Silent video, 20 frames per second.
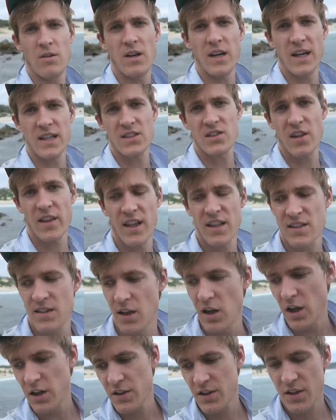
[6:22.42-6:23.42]
Right, so that's
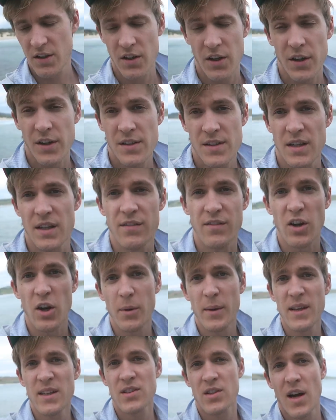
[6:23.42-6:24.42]
the last shot you're gonna see of
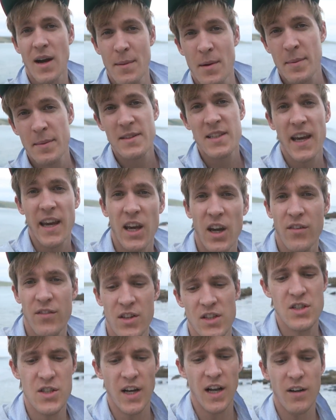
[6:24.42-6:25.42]
Louis. So I'm gonna be taking
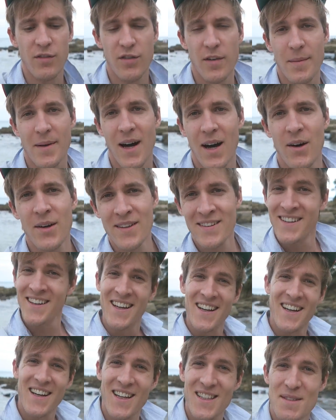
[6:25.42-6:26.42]
over this channel from now on.
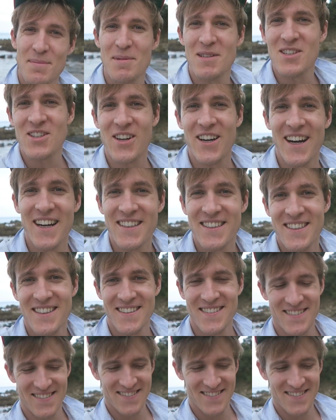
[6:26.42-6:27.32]
Nice to meet you guys.